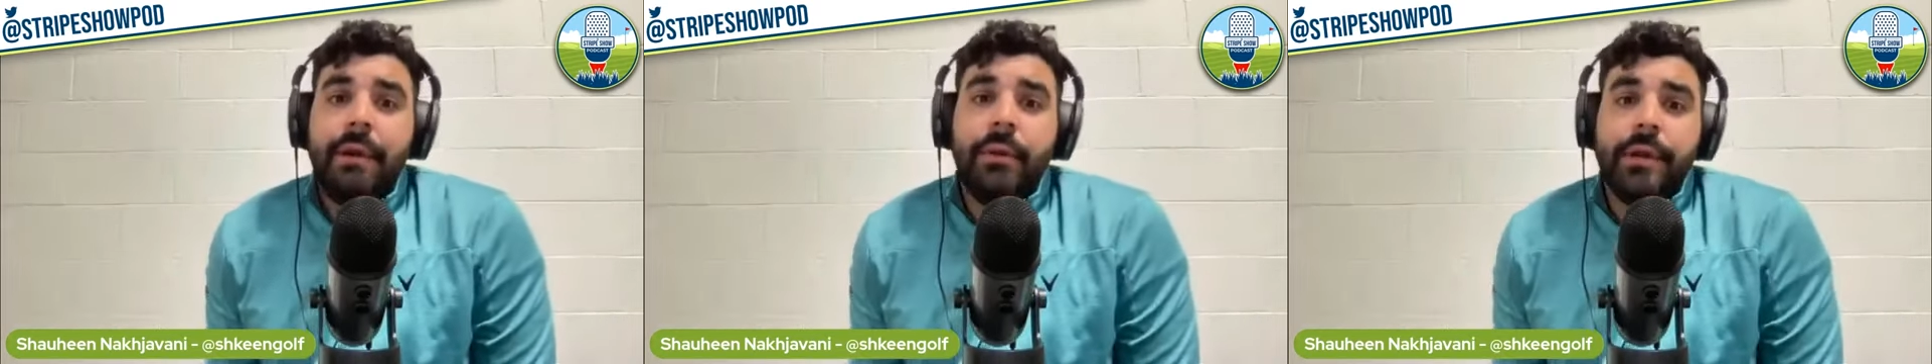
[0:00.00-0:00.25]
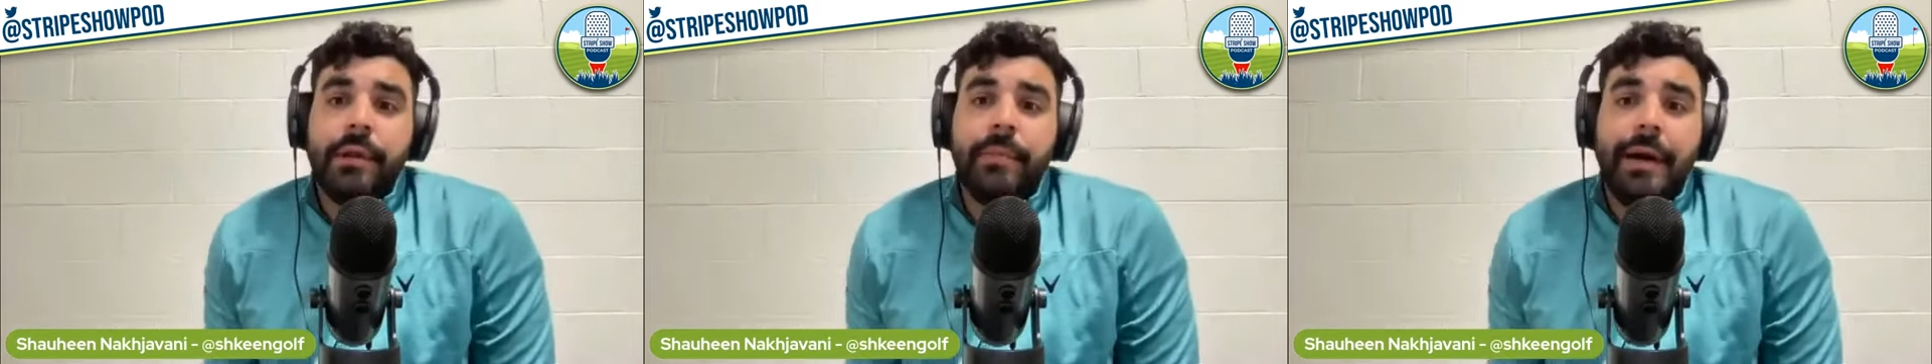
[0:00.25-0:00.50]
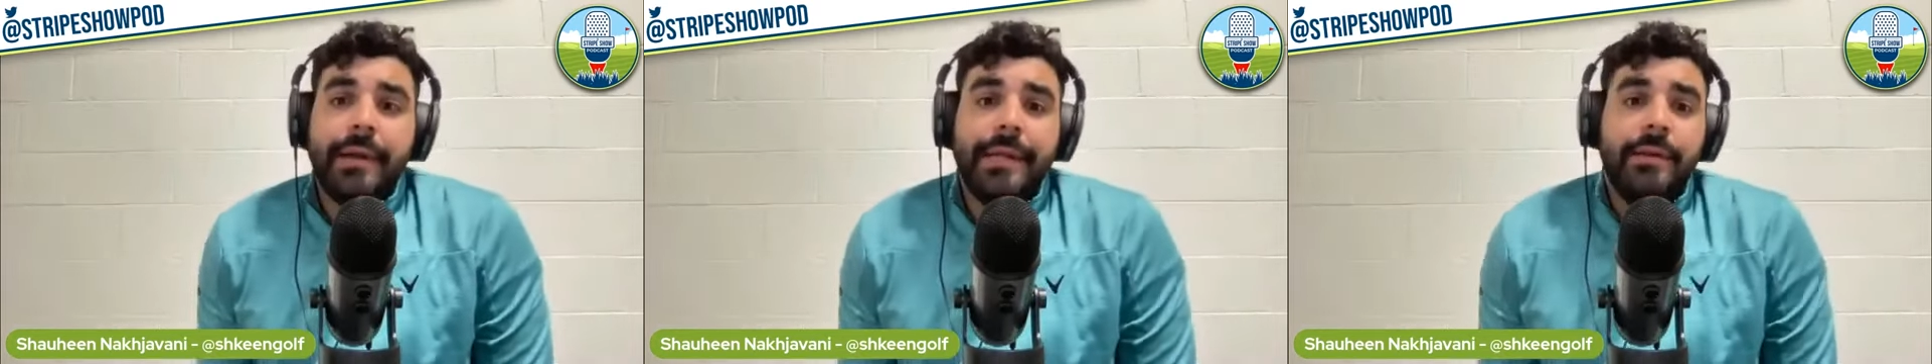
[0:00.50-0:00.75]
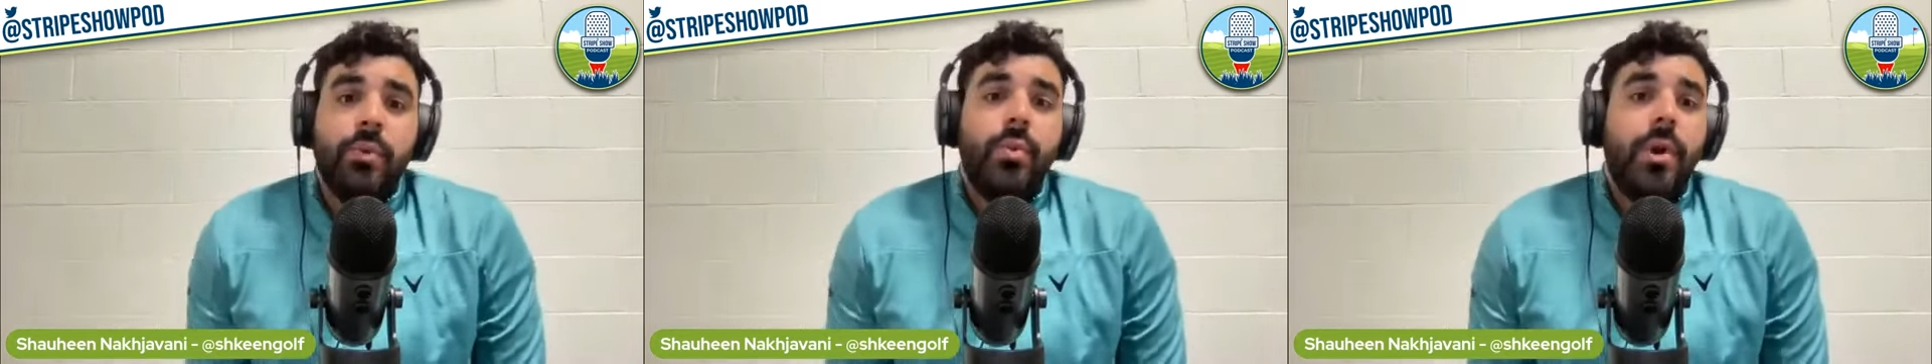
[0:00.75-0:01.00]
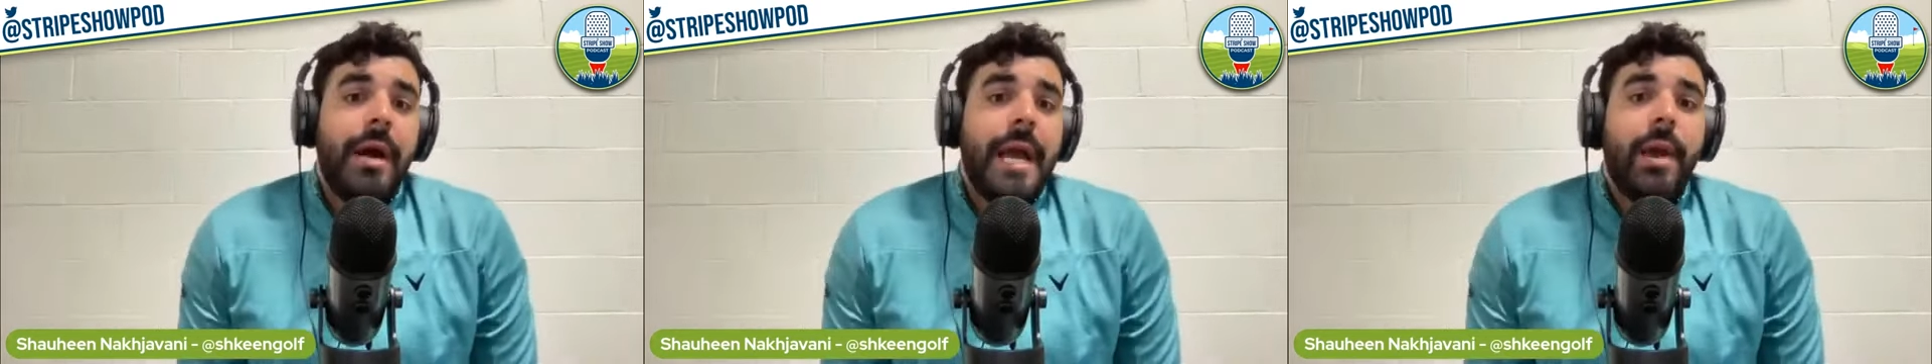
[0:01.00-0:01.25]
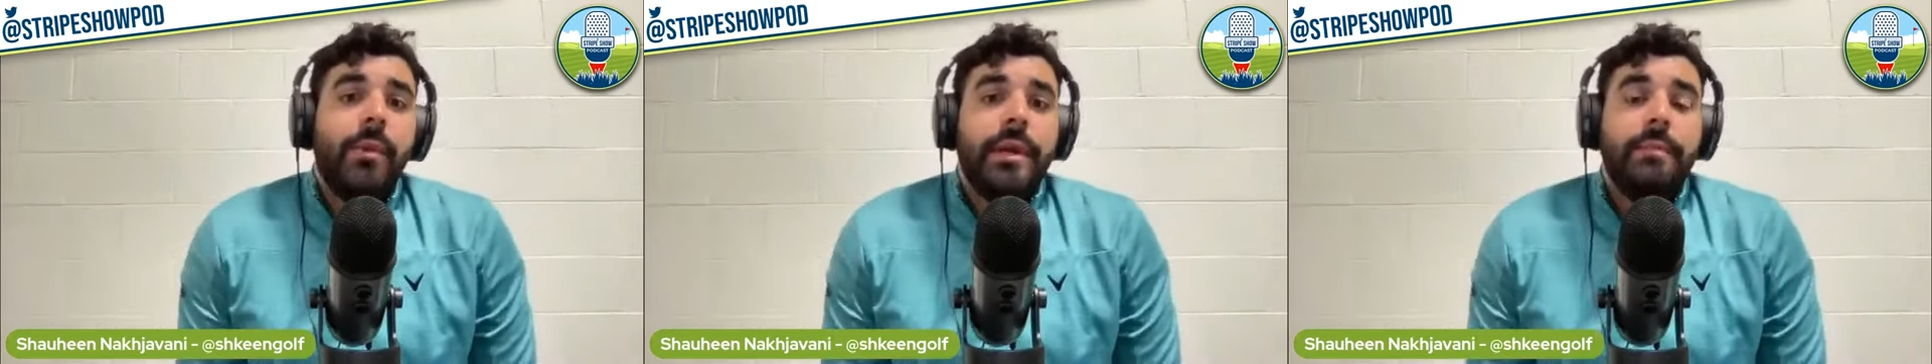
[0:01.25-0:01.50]
went about it and why
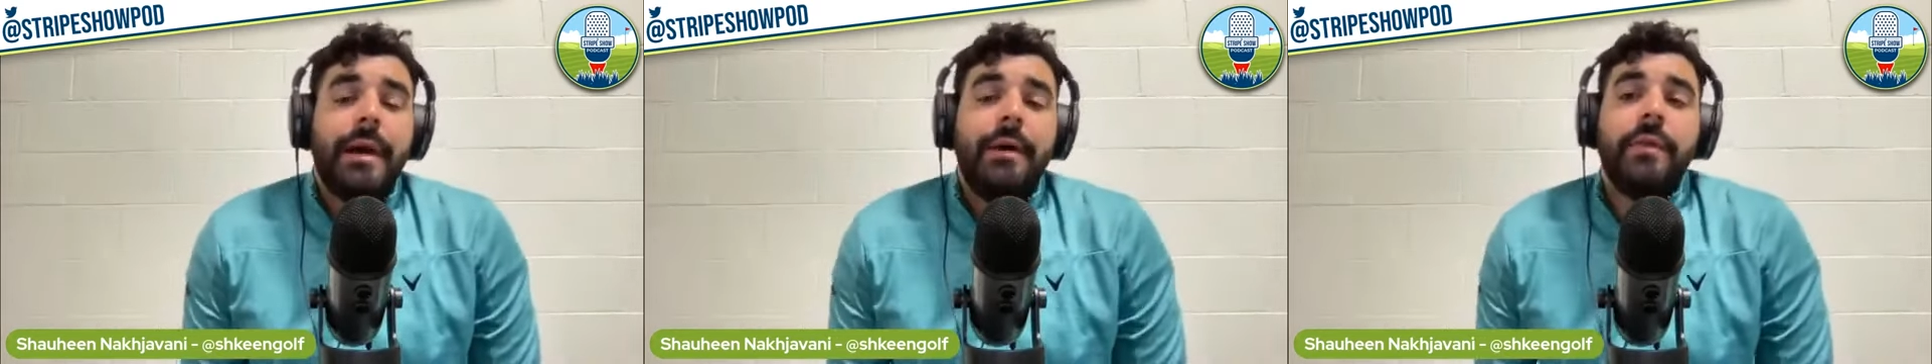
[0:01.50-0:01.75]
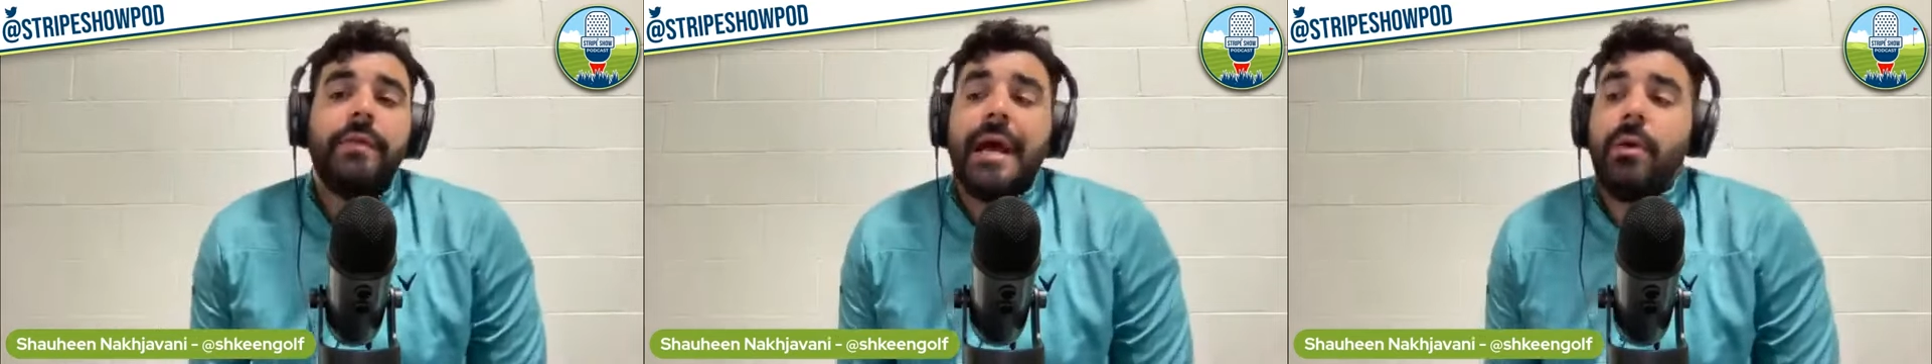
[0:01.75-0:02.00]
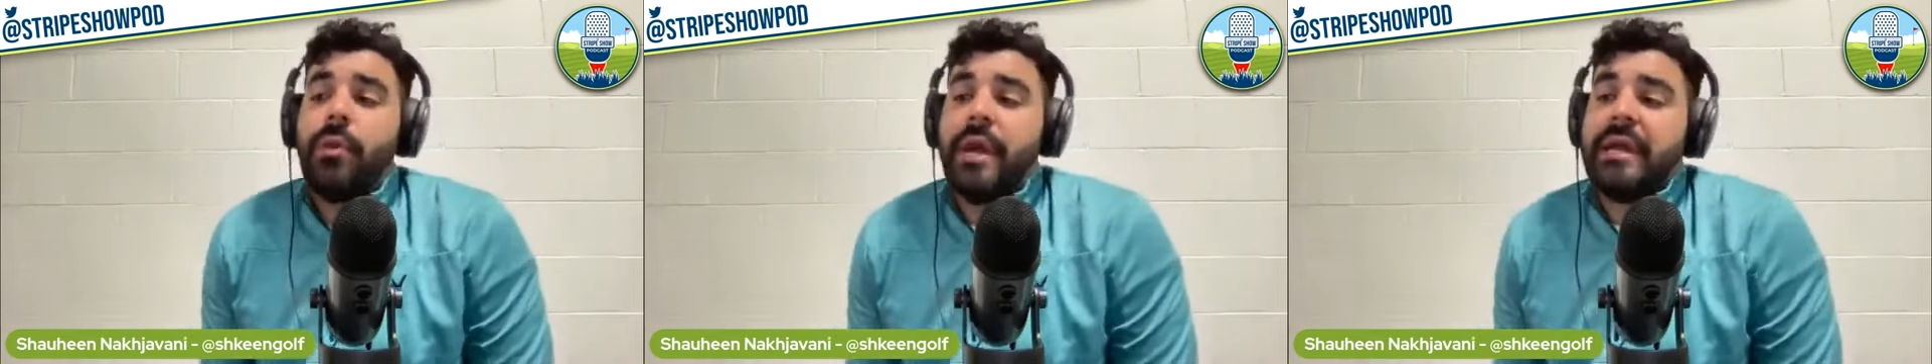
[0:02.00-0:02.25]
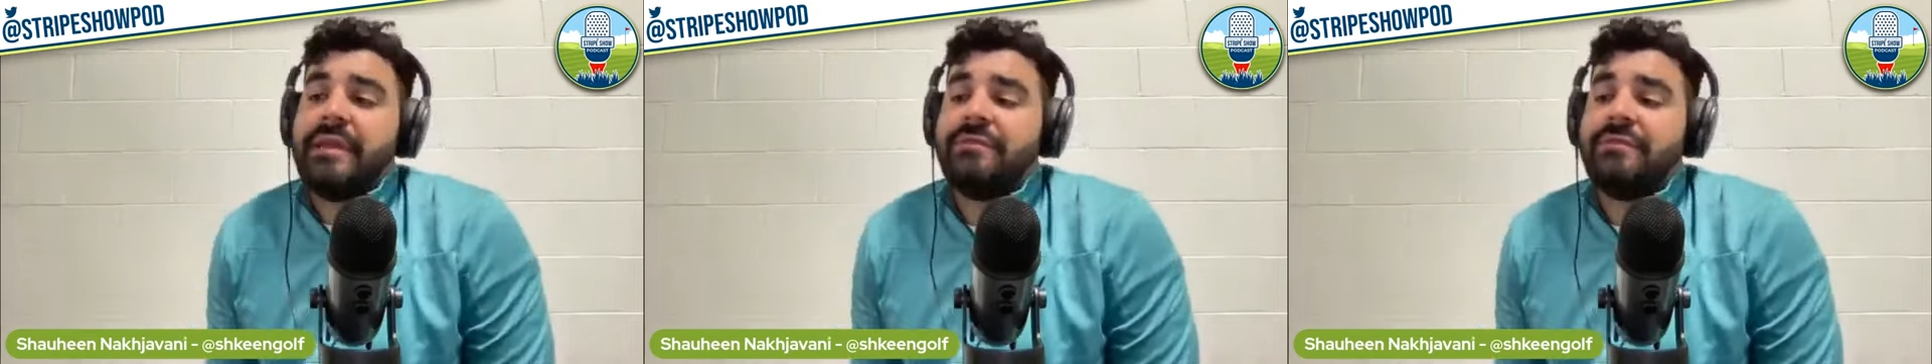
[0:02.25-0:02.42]
I went about it that way.